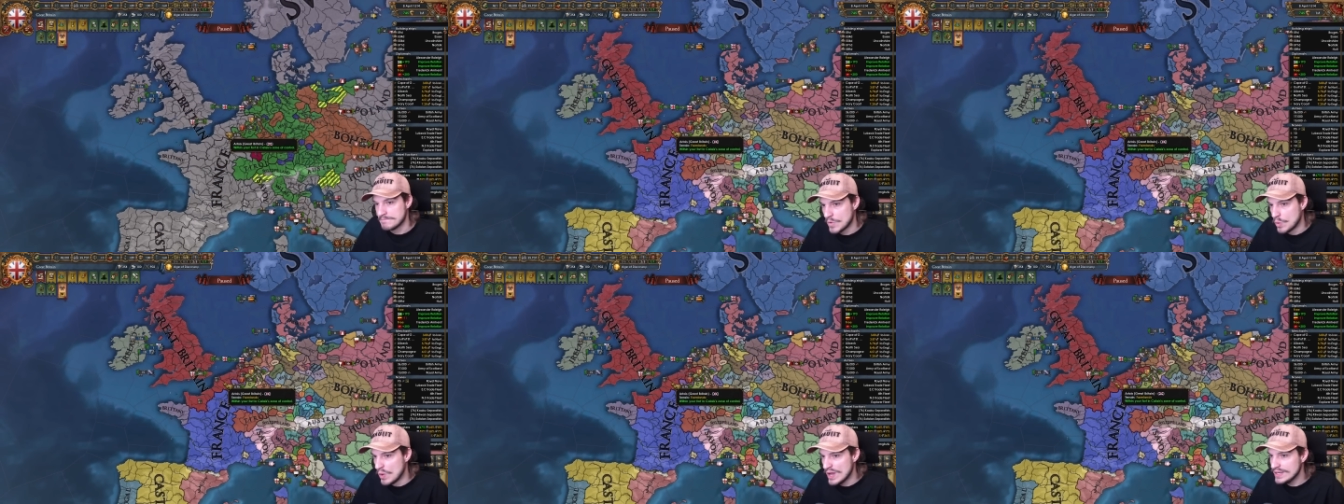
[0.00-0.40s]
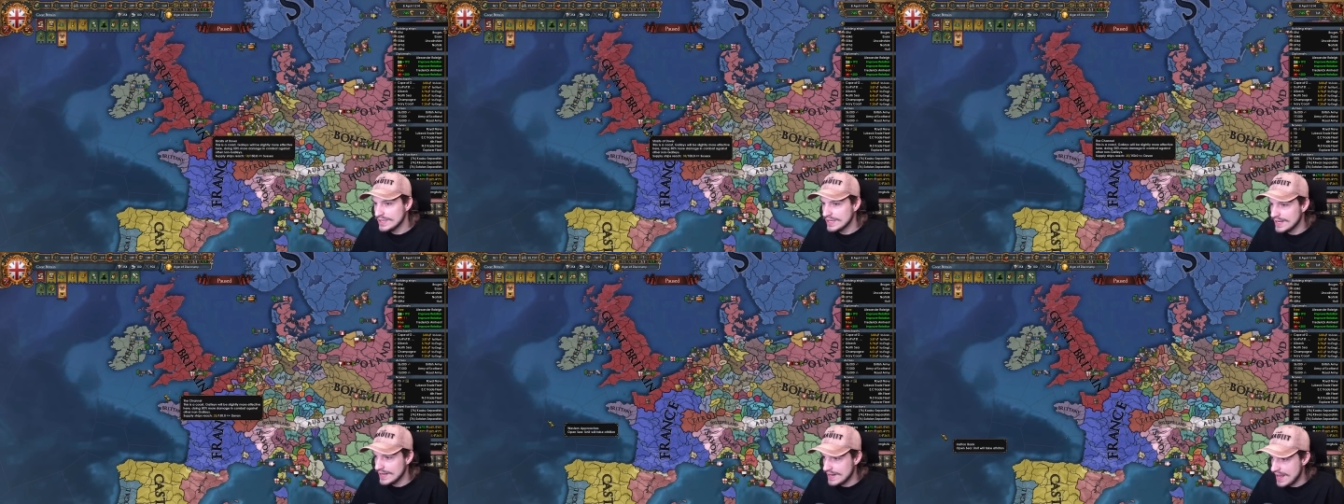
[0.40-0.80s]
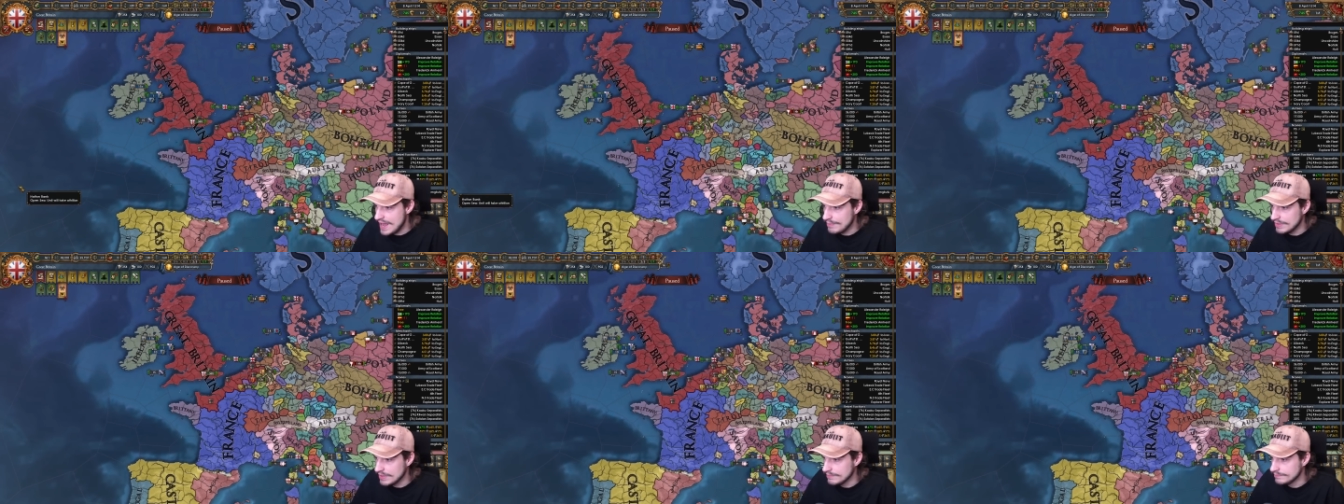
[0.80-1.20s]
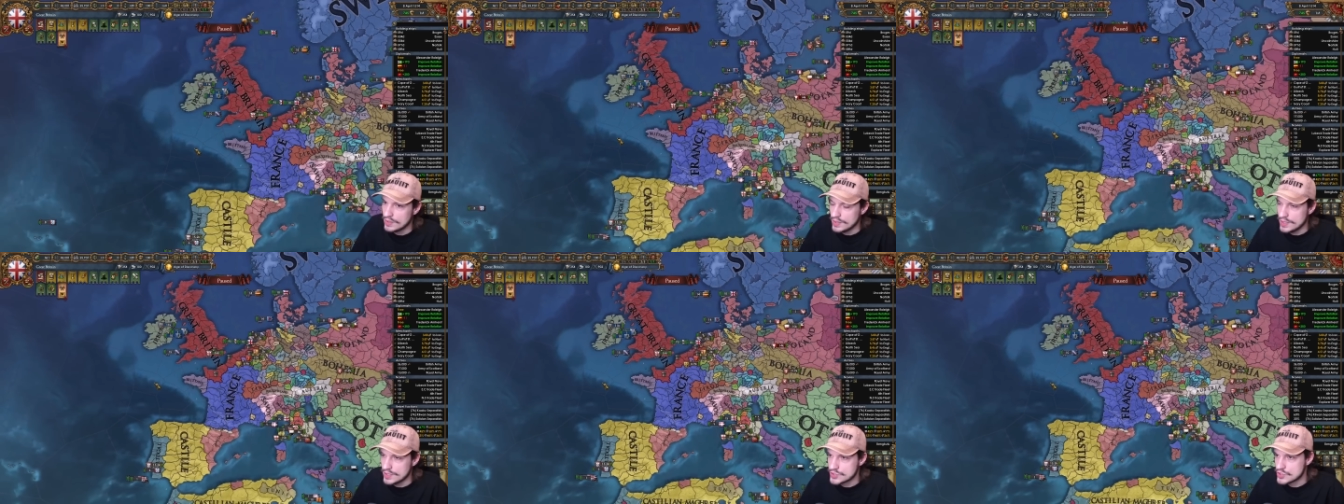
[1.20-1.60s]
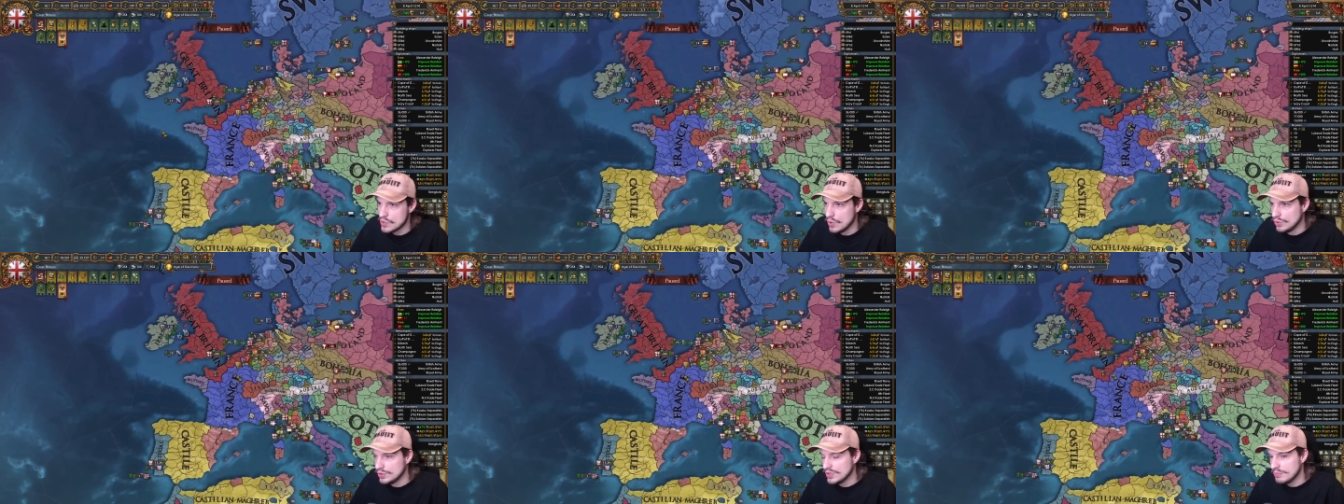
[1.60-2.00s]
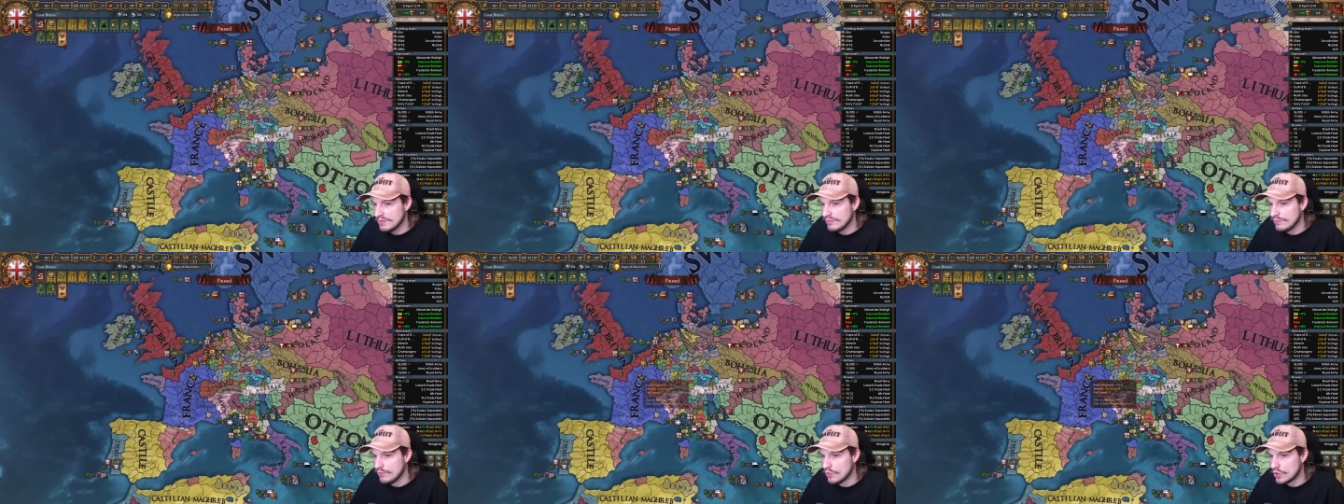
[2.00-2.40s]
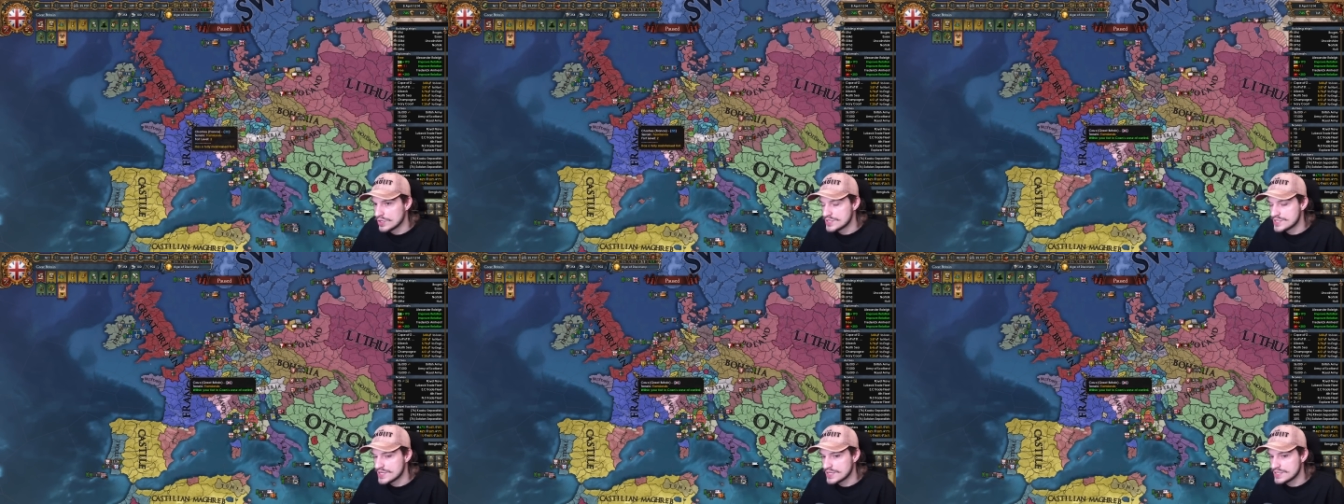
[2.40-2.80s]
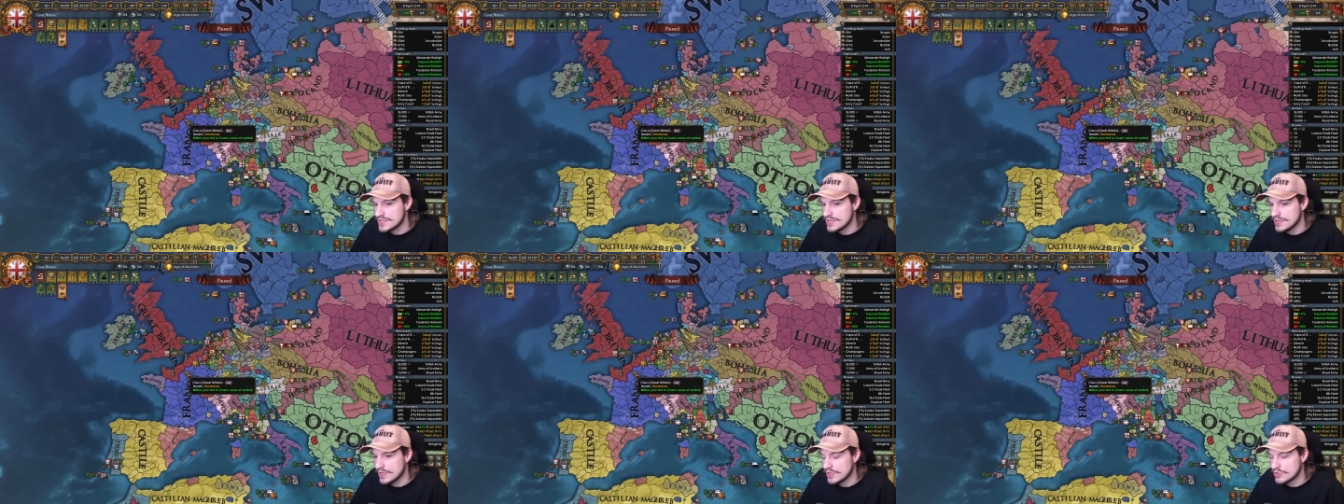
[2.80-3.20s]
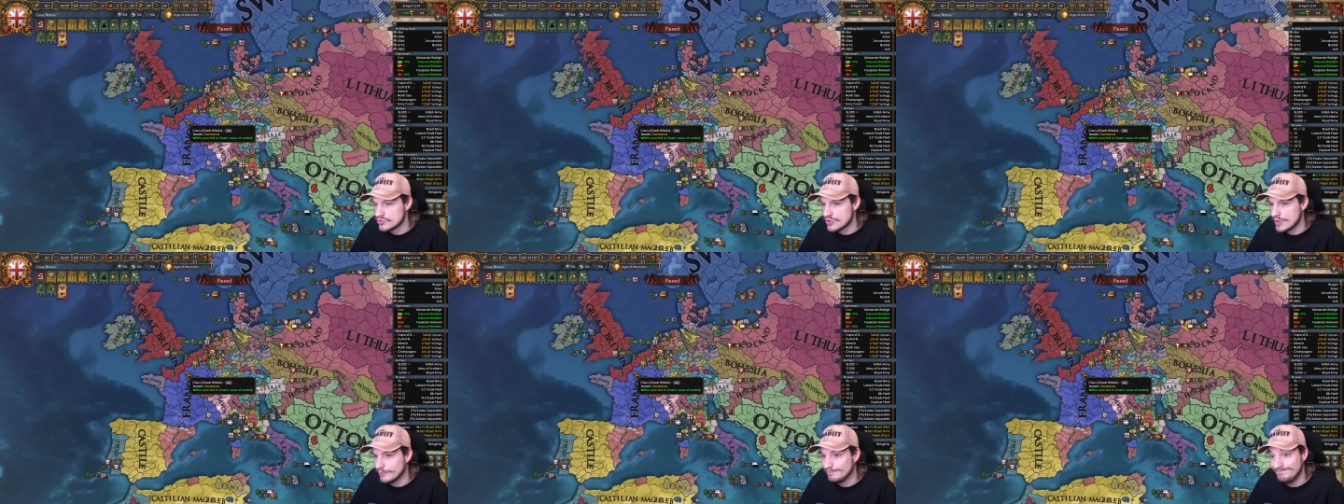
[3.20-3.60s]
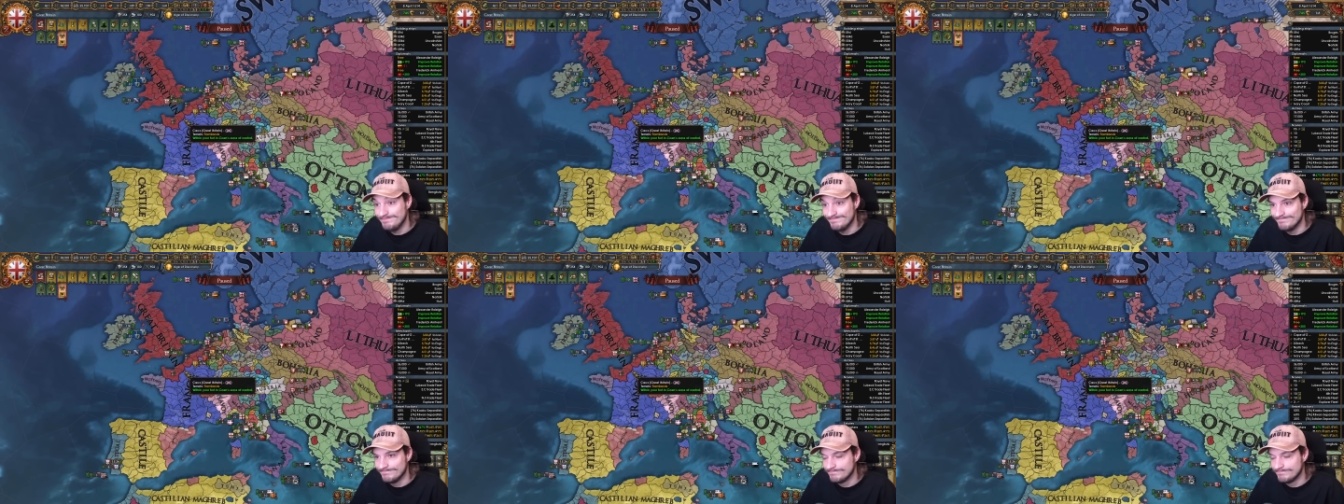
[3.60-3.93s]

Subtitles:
When can it happen? Yeah, so only before 1600. And